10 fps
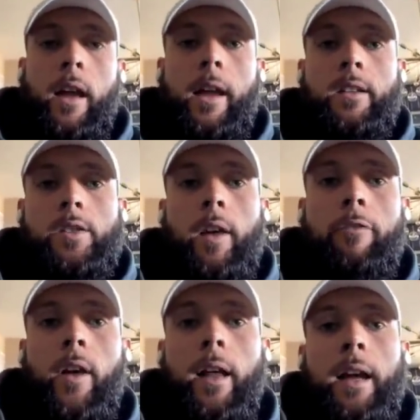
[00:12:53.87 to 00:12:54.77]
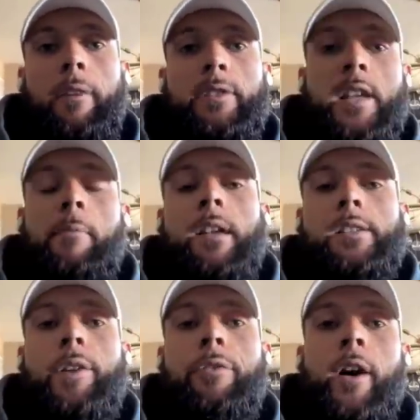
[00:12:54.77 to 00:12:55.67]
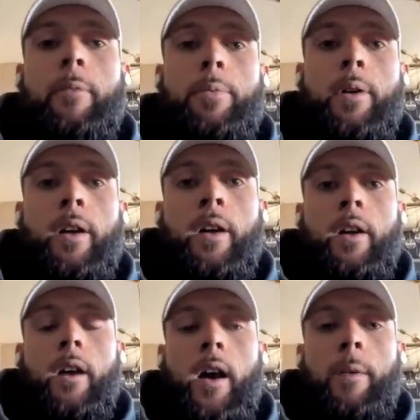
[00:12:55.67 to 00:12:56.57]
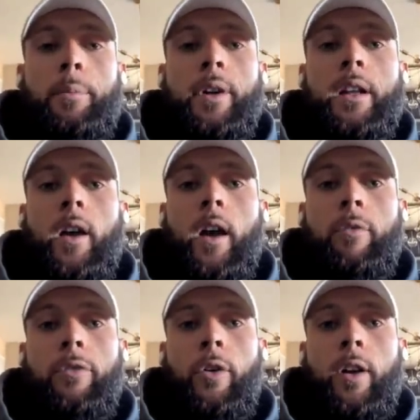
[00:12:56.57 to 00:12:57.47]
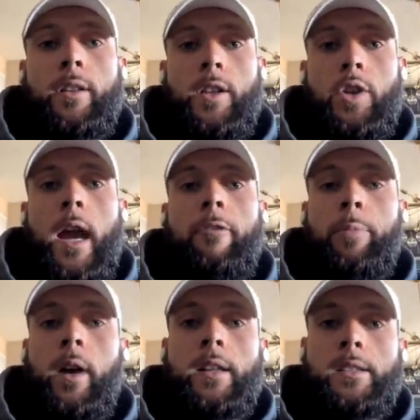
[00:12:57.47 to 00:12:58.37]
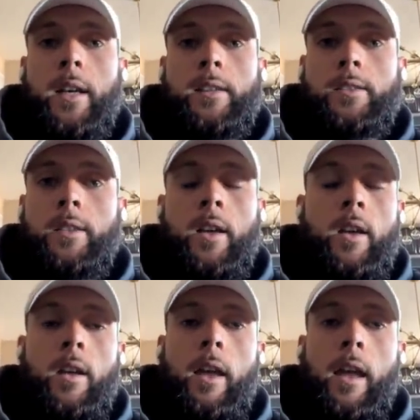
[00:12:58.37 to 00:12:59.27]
And so I felt like I've set myself up pretty good for the draft process.